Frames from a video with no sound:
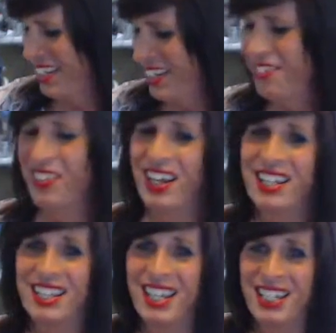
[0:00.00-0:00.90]
I'm
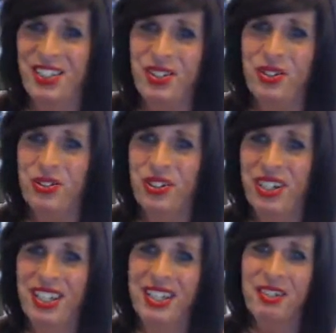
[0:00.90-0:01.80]
not like you,
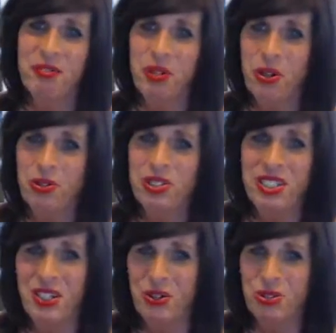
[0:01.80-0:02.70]

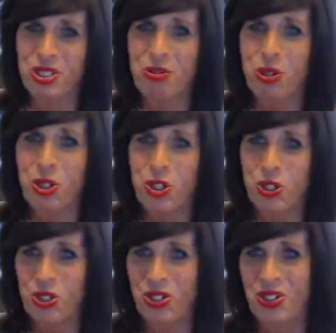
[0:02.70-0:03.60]
Rosie, old
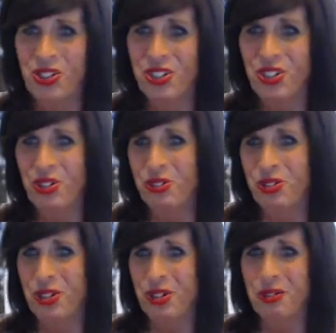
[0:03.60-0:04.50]
squirrel on
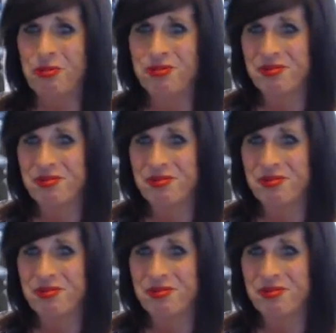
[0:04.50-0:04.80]
YouTube.